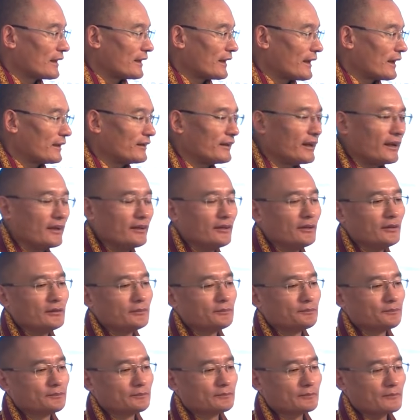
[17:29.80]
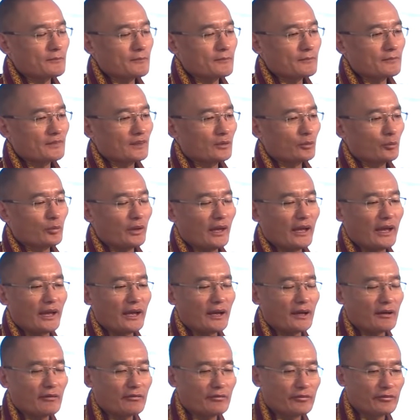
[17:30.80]
And then we
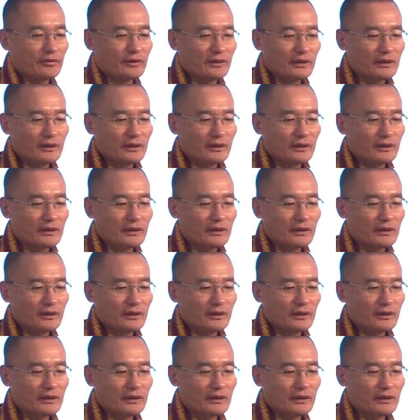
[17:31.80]
have